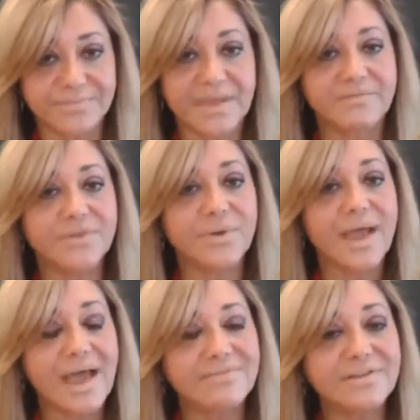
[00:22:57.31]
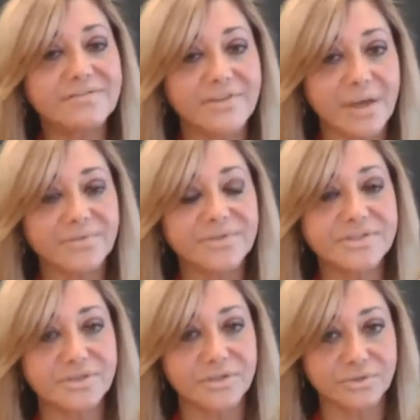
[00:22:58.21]
If you haven't found the
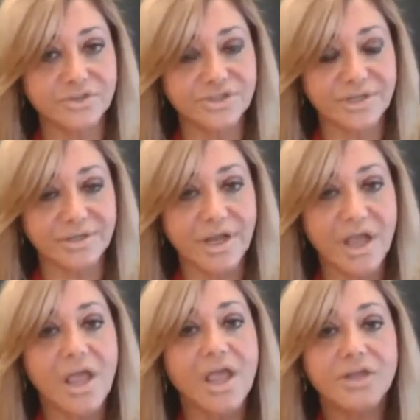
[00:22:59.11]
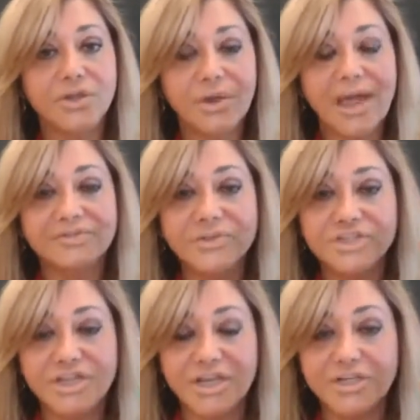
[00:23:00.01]
solution, you have to
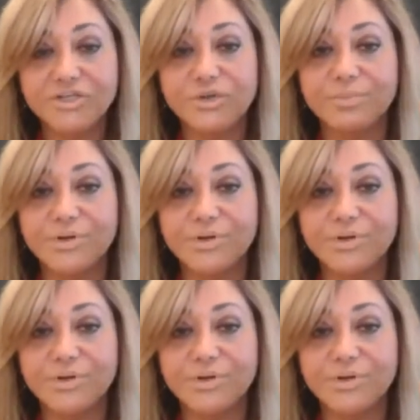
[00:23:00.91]
change your